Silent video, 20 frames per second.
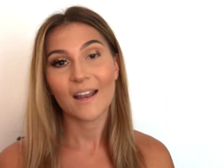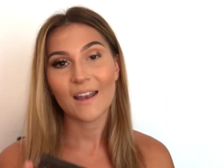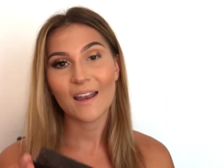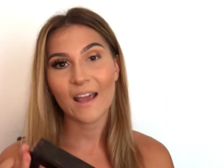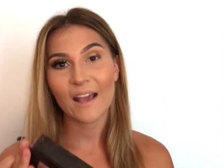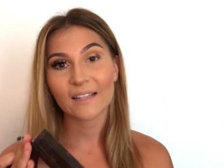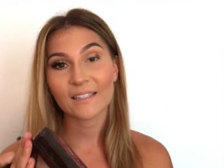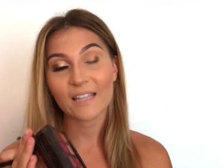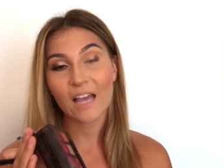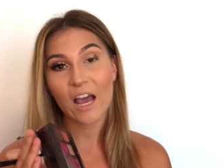
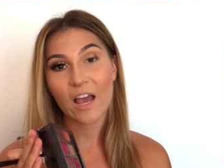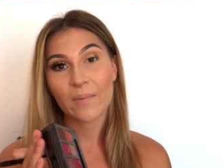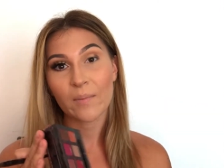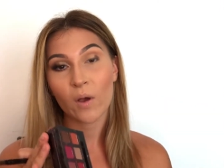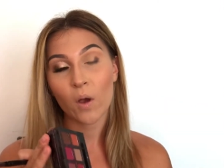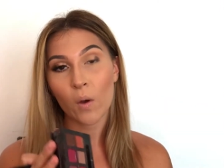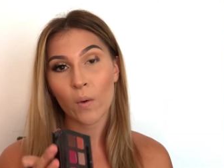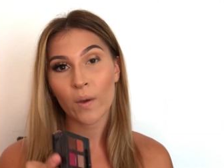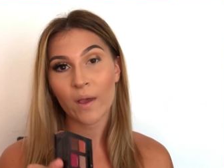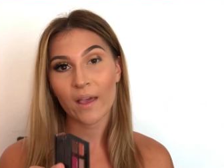Next, I'm
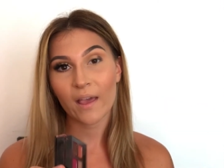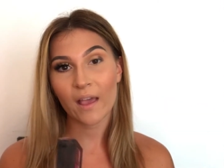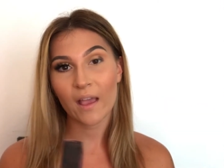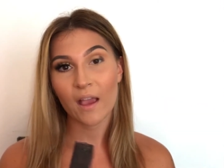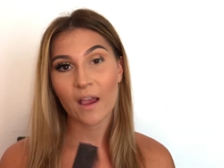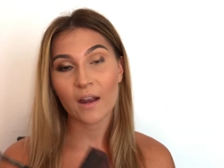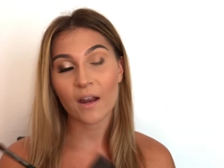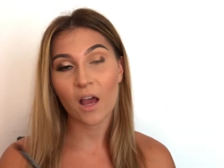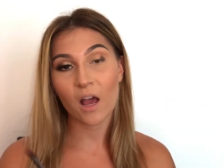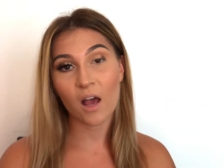going
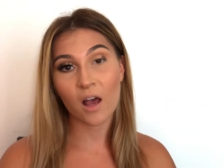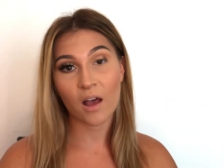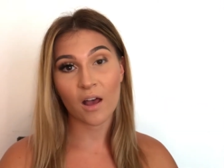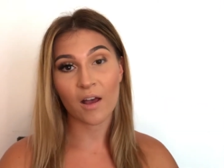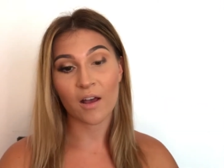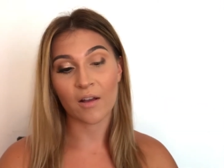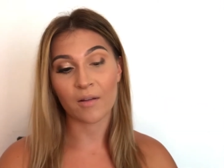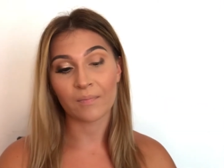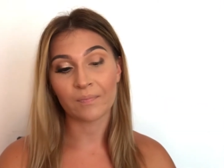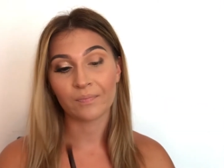in
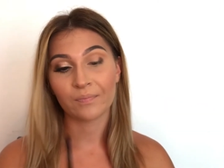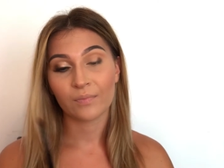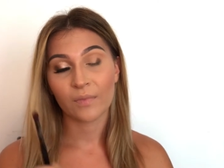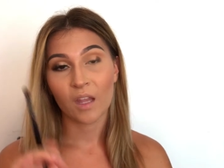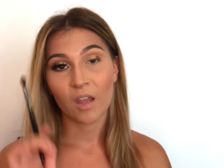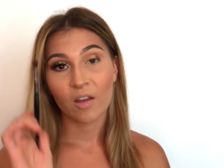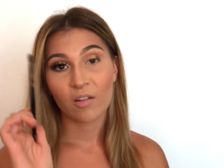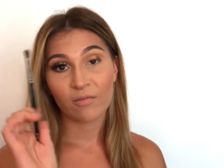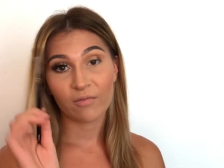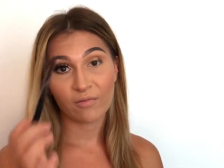a
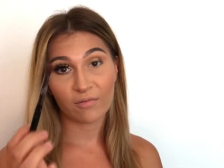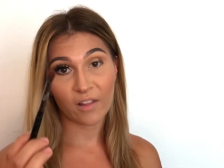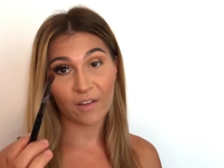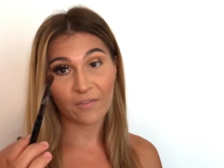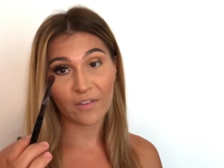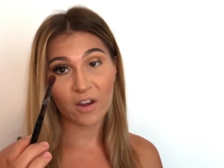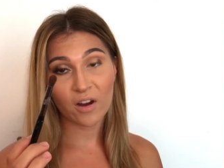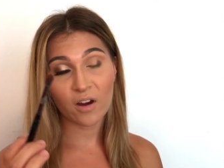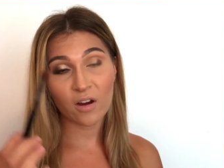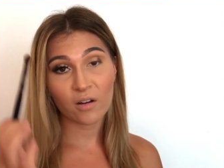
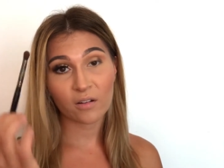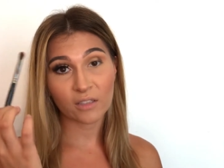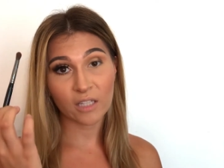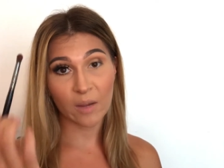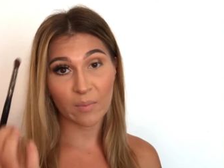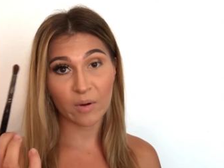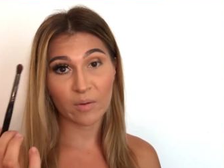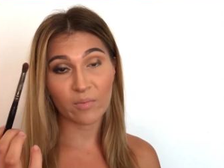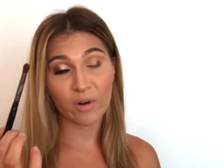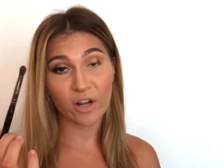fluffier
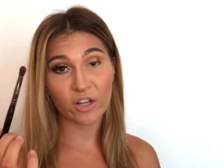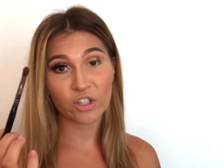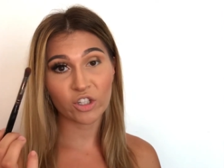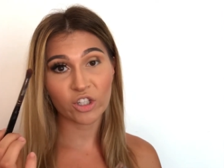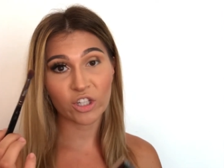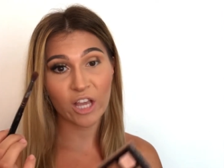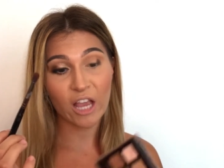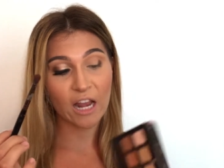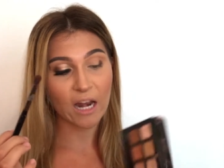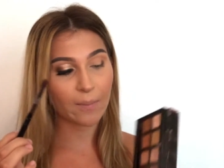tapered
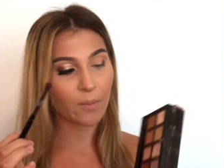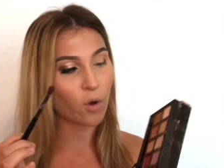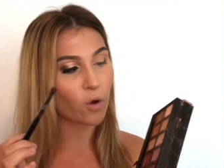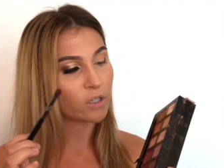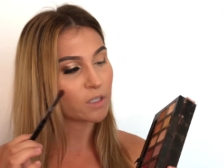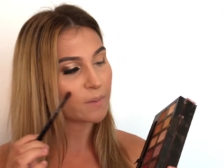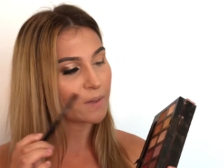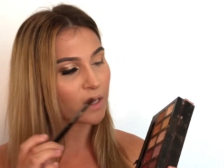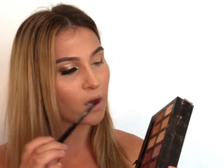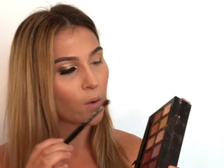brush and I'm
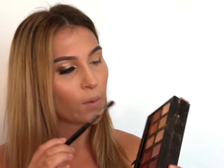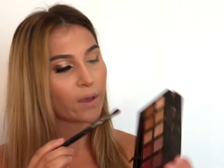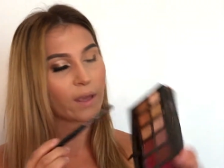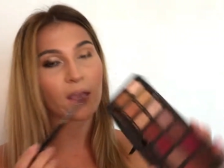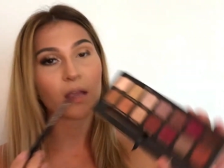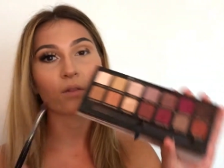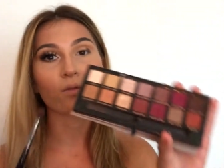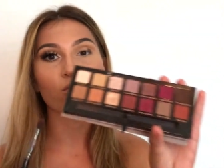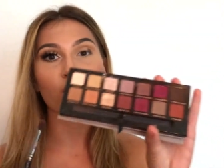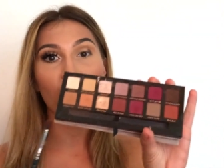going to be going
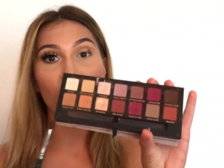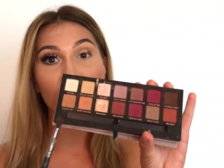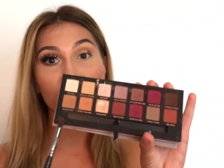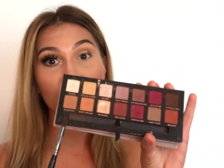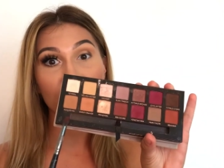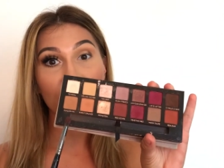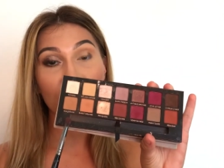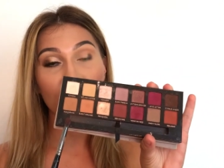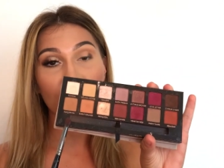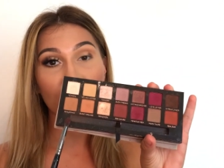in raw
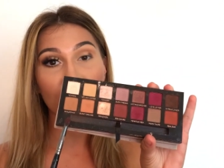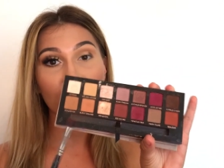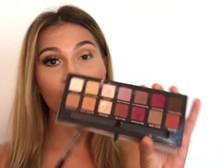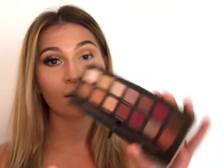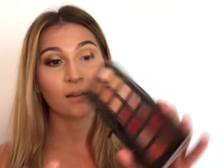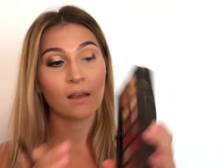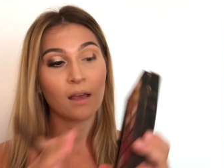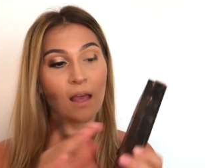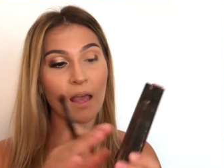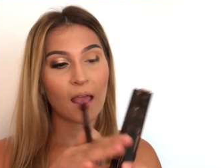sienna
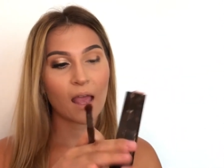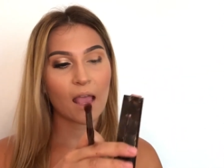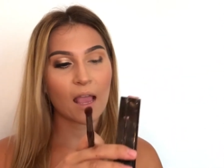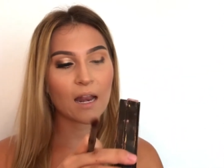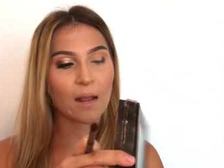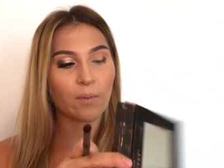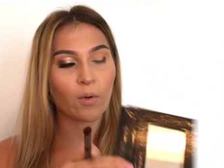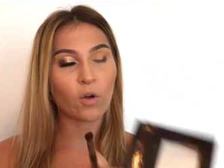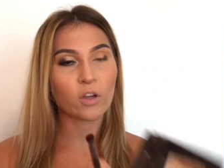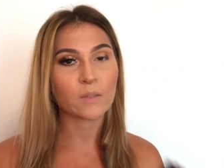
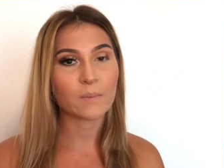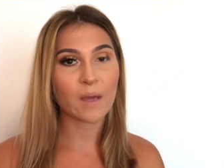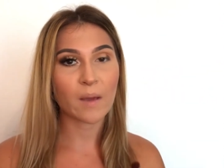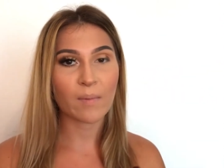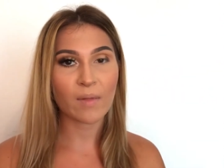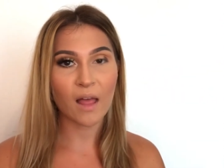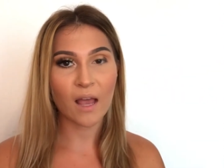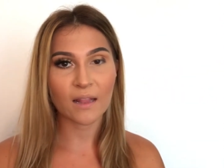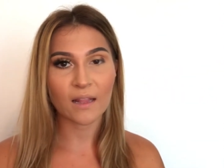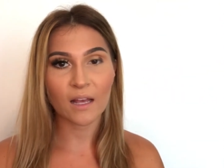and I'm going to be
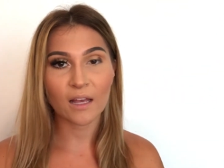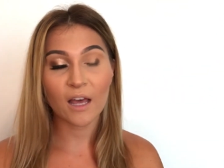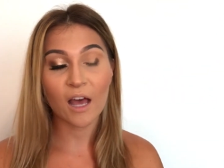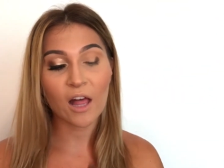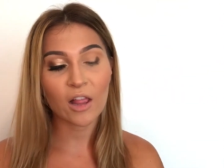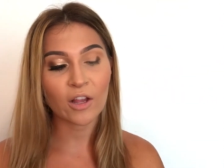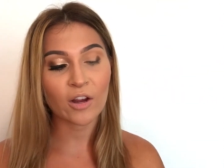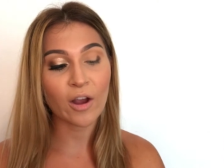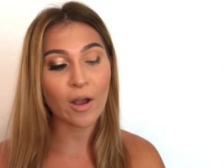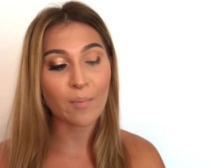applying that
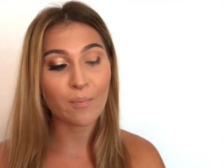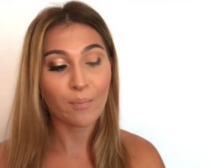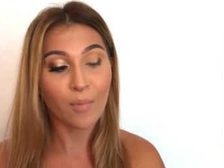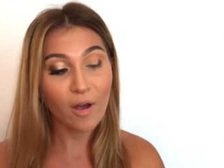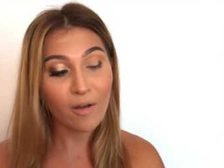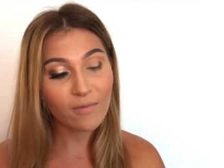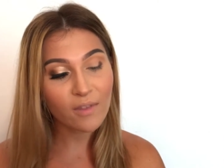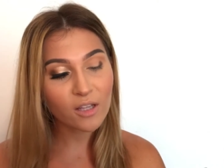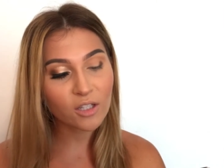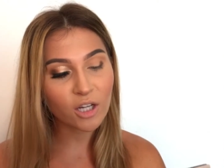color
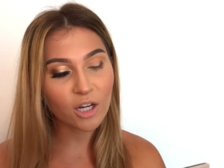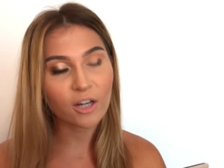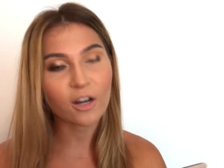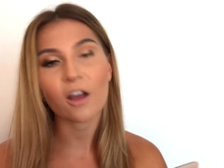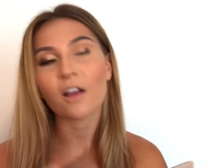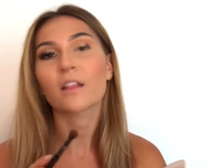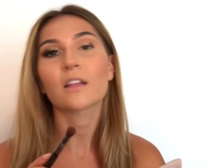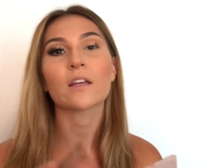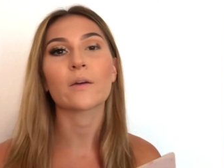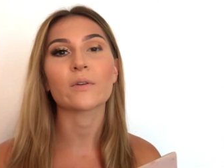above the dark
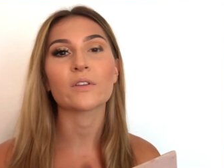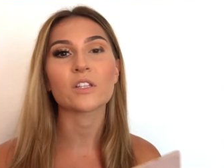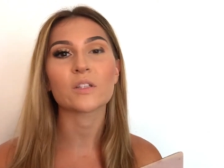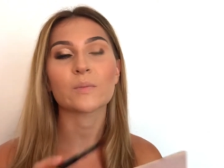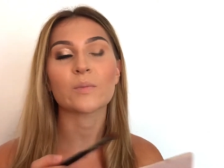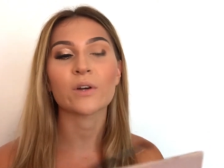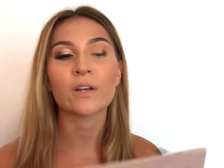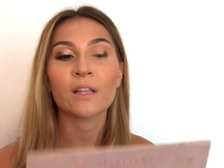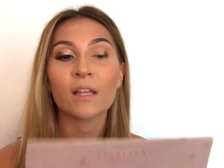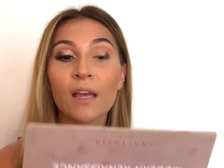color that we
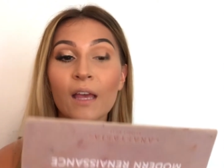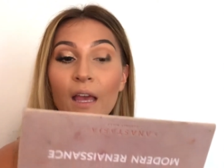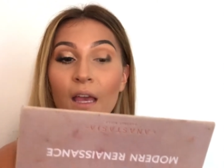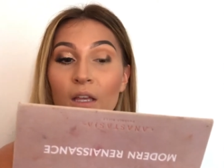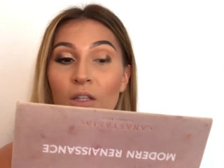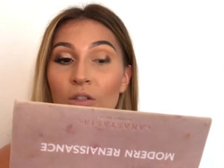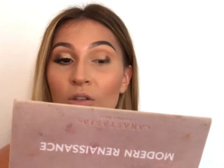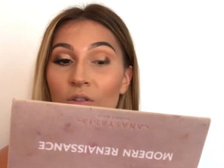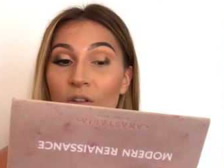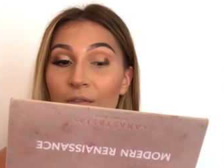just put
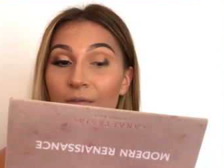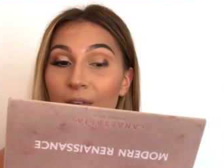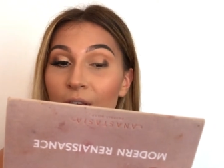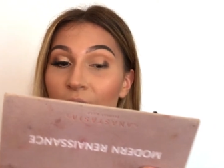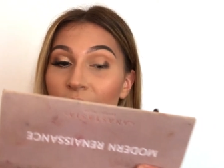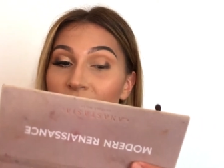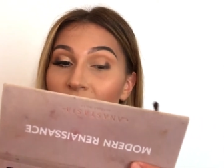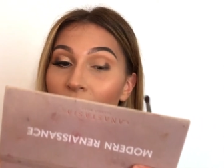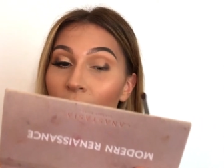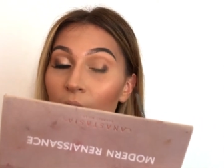to
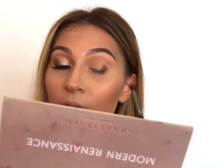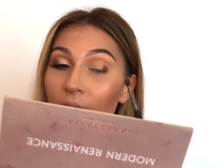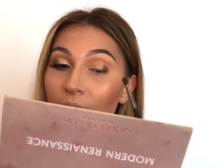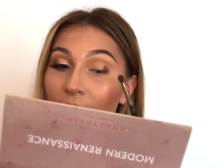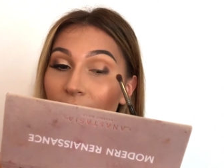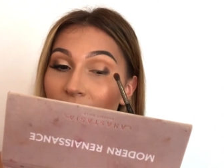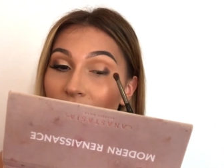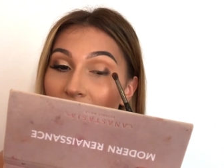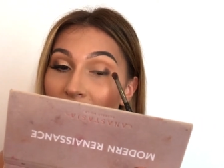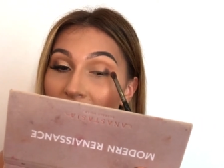diffuse out
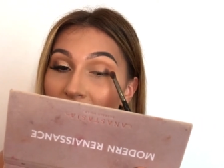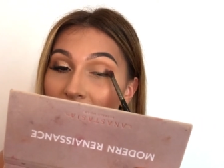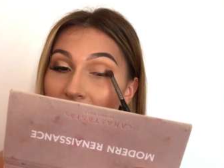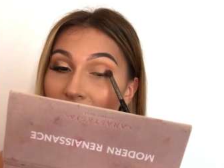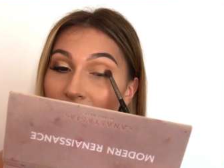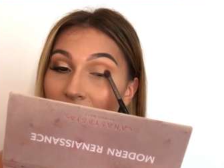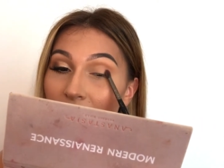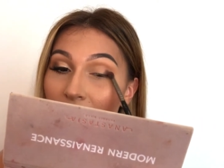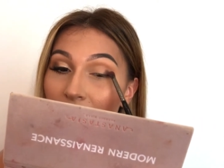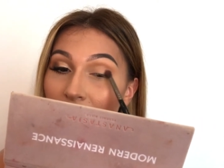
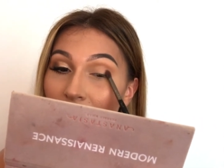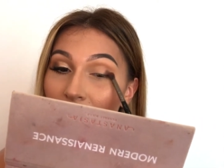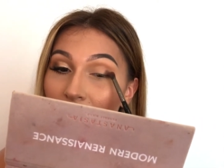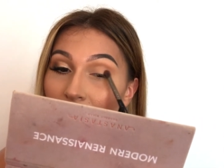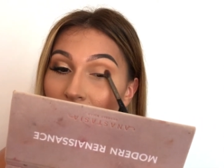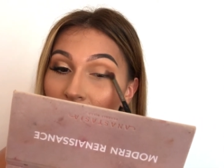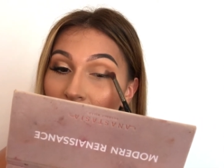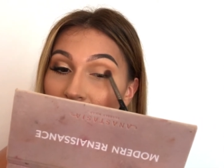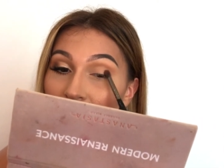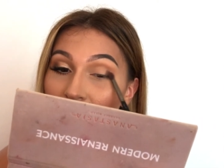that
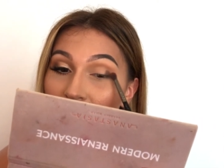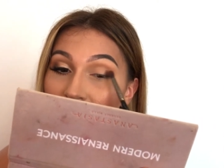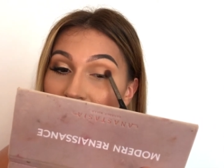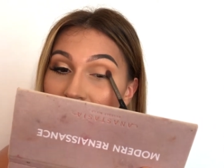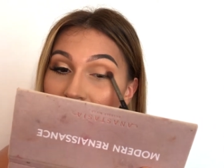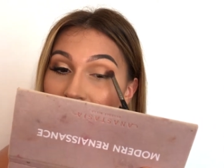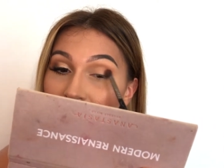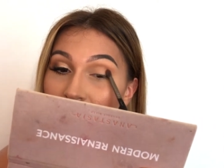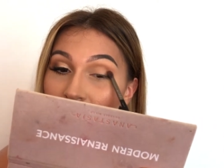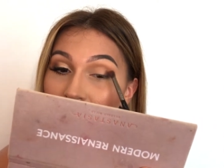color
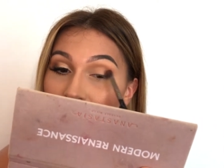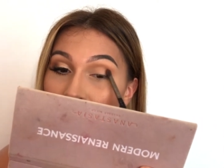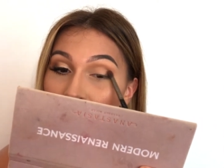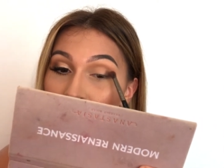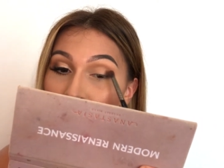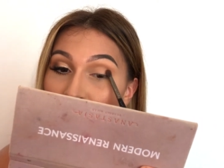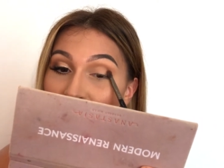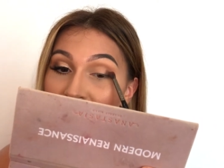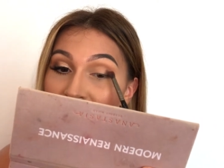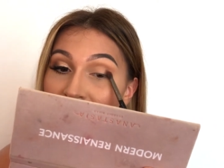gradient
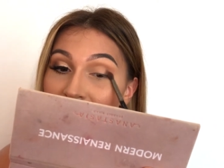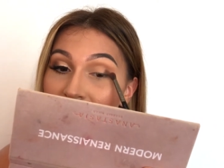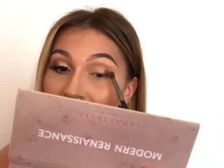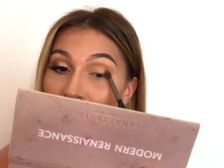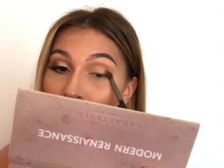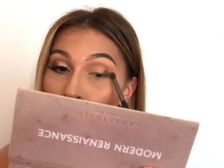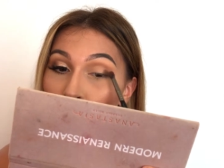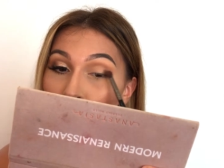so it blends in